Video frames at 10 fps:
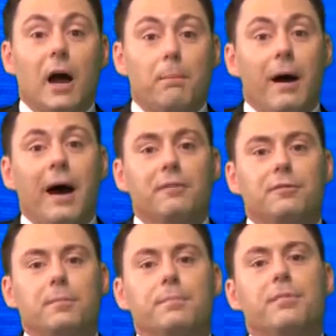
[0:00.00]

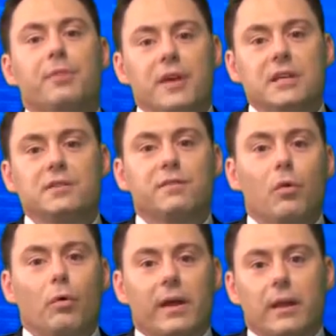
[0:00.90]
Apart from these
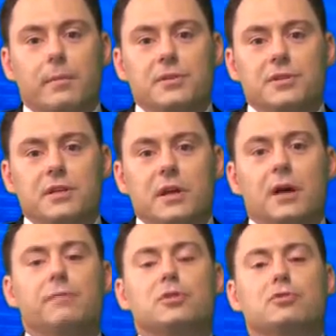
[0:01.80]
four elements
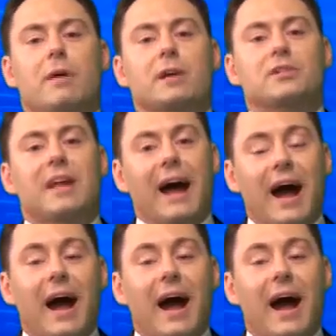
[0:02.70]
of a trust,